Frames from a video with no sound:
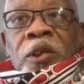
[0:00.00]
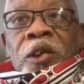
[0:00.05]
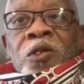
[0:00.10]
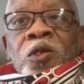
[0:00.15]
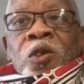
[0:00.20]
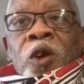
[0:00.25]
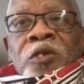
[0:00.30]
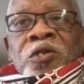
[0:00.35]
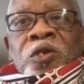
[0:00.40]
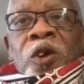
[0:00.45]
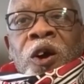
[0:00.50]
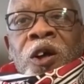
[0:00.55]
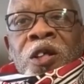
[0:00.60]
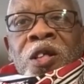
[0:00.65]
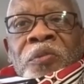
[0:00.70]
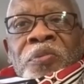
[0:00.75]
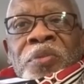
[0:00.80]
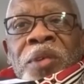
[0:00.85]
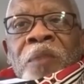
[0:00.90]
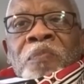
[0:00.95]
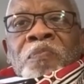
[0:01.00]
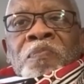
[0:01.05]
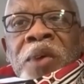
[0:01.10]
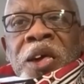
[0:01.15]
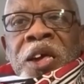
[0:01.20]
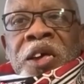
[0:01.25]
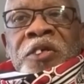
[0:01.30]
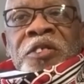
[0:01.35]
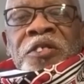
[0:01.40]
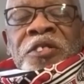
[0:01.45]
Not all of them
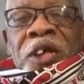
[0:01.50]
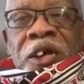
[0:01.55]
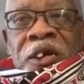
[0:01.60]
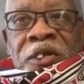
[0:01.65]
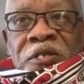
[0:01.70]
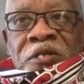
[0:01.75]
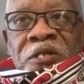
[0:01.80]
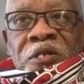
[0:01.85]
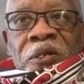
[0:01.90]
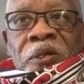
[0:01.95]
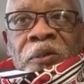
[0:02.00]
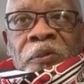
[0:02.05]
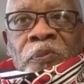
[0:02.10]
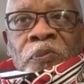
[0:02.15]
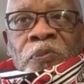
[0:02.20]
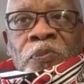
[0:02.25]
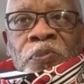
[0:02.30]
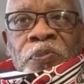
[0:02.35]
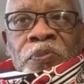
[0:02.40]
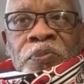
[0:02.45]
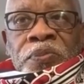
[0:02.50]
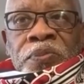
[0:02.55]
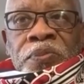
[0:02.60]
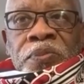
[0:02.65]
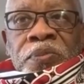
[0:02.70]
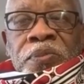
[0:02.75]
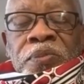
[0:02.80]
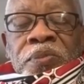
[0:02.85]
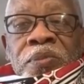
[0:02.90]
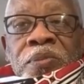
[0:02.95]
make sense
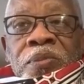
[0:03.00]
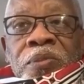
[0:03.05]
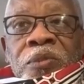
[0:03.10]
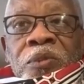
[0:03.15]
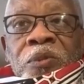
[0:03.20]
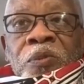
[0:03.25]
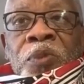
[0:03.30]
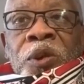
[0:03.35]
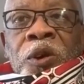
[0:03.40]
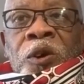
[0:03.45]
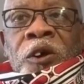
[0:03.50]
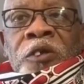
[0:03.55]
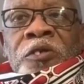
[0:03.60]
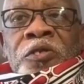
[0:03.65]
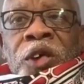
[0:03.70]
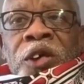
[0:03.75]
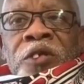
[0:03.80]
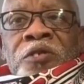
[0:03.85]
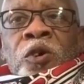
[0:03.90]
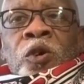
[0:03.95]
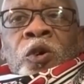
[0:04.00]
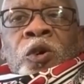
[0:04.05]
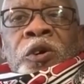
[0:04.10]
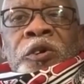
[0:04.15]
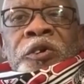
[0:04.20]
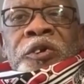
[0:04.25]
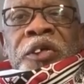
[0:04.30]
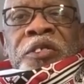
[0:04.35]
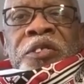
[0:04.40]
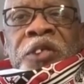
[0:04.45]
because they're so
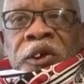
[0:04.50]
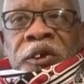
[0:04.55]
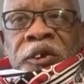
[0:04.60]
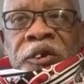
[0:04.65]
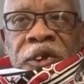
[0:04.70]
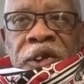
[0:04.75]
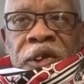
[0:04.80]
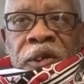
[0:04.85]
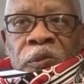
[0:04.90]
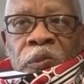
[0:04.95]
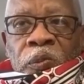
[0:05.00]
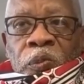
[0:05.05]
contradictory.